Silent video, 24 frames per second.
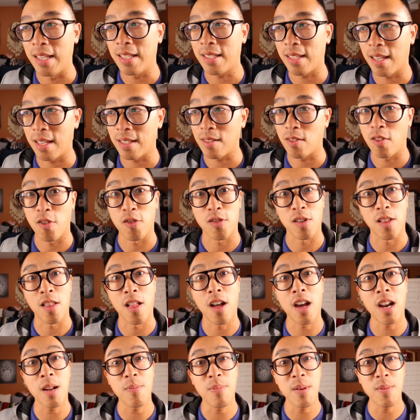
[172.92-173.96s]
he says there's a
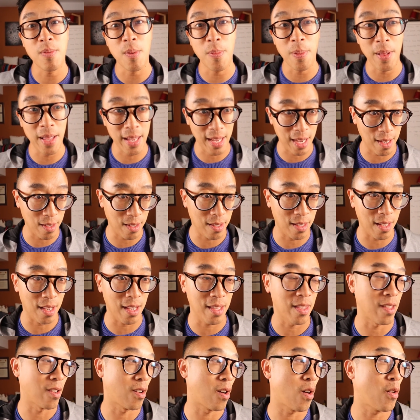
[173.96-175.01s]
lot of people playing
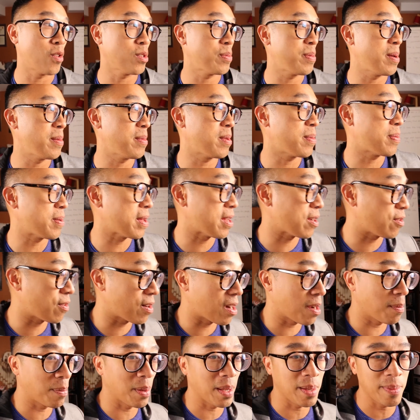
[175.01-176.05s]
outside, there are always people in the
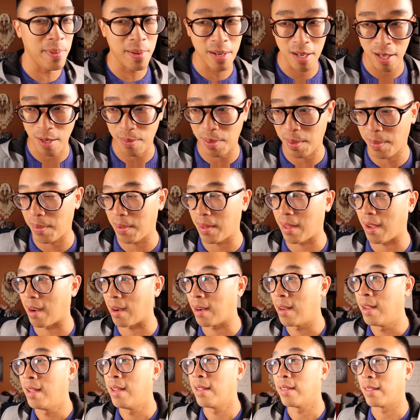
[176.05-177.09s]
playground, people here, people
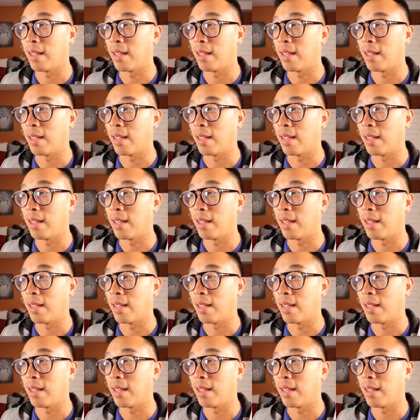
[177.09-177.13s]
there,